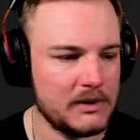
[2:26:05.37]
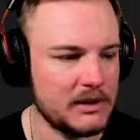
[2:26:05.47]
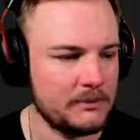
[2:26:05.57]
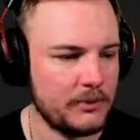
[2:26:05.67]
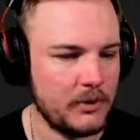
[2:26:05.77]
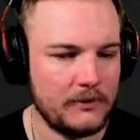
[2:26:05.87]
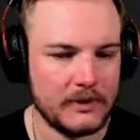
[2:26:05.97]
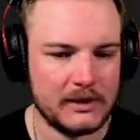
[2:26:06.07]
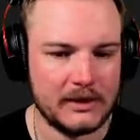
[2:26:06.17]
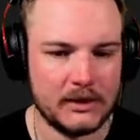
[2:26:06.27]
is
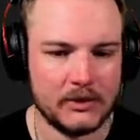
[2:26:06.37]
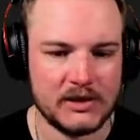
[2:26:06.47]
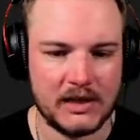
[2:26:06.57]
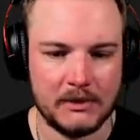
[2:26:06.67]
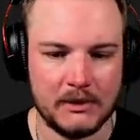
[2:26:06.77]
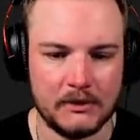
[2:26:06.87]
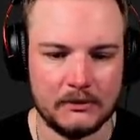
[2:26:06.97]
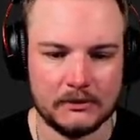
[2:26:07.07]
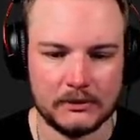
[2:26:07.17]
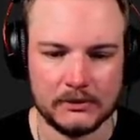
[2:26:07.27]
perfectly good timing, though.
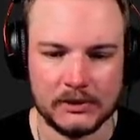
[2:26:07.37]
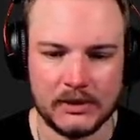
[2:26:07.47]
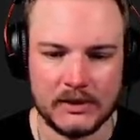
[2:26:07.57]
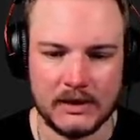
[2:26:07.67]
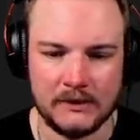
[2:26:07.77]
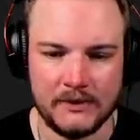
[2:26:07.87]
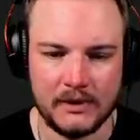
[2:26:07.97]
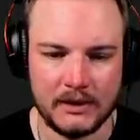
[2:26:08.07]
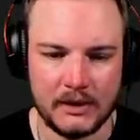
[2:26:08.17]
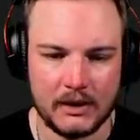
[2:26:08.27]
Because I feel
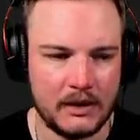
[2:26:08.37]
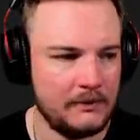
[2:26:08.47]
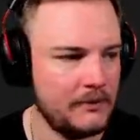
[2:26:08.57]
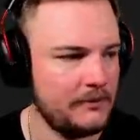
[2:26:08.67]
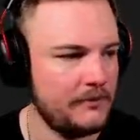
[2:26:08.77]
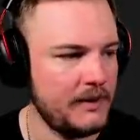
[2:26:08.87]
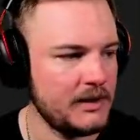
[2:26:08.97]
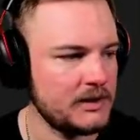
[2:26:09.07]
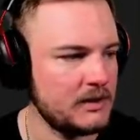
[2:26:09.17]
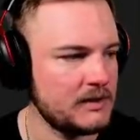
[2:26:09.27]
like I've finished
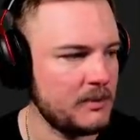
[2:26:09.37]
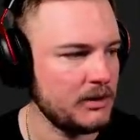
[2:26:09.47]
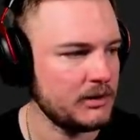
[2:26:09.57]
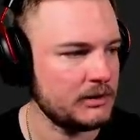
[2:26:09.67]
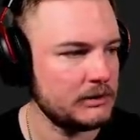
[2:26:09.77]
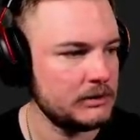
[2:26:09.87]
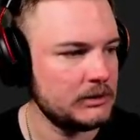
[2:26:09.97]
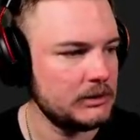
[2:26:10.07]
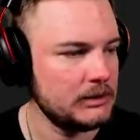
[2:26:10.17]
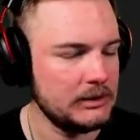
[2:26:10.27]
this model.
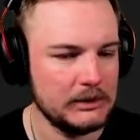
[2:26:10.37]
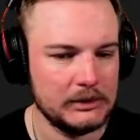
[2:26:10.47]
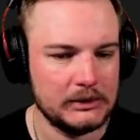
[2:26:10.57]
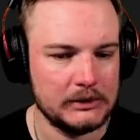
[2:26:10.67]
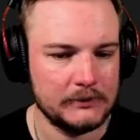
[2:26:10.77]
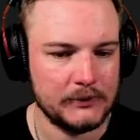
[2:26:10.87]
For